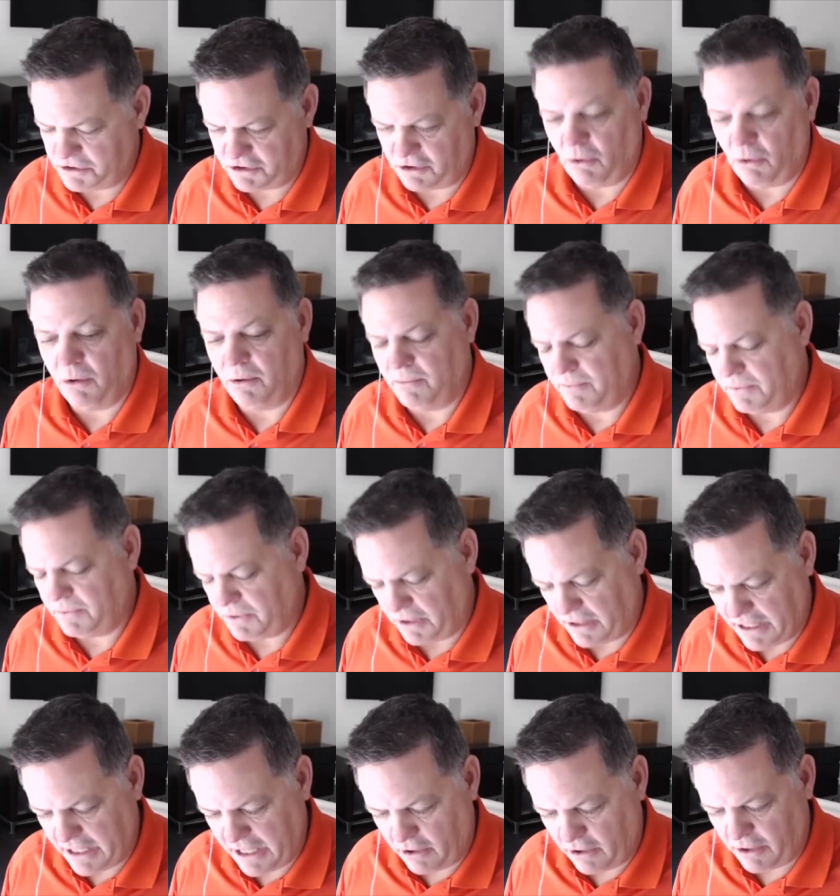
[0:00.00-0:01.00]
or in
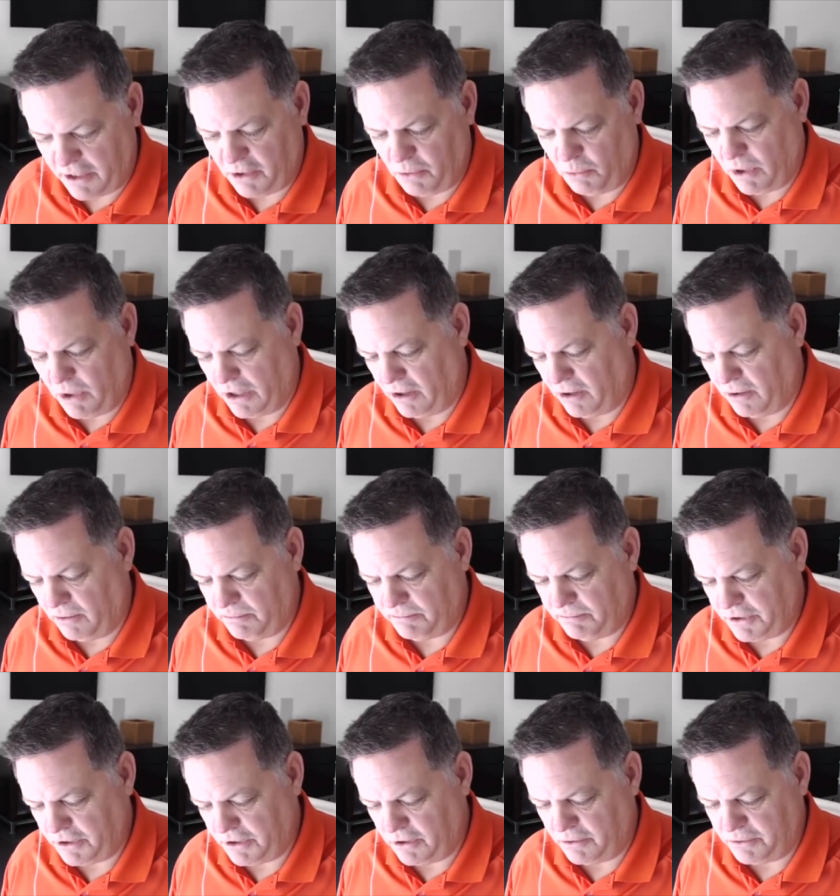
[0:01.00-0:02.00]
an area where
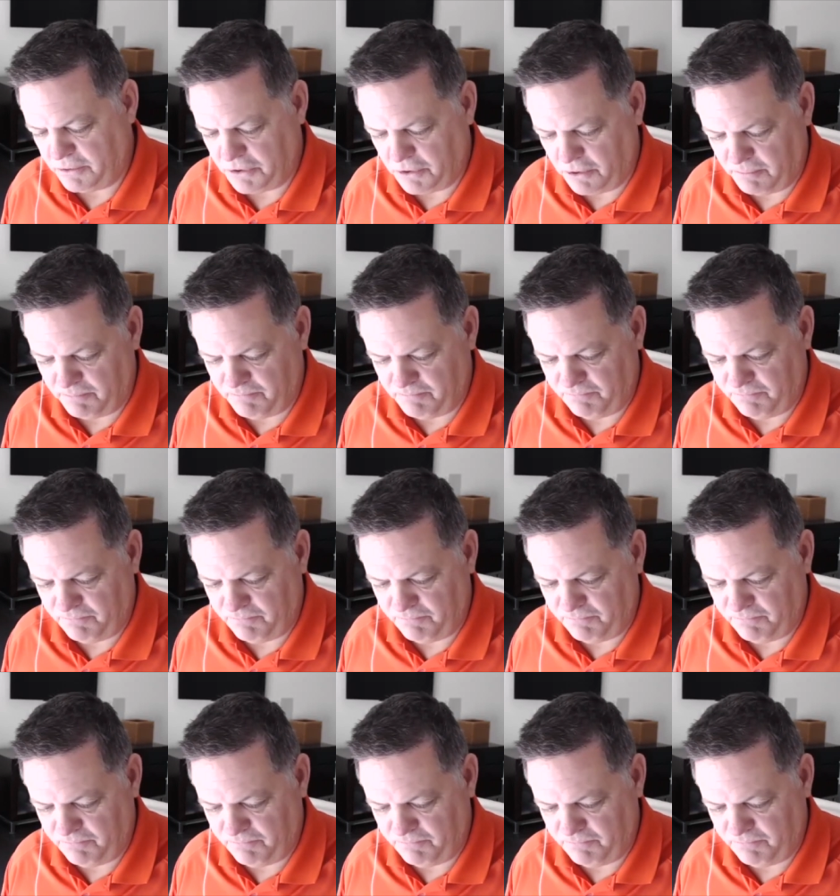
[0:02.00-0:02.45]
you know you're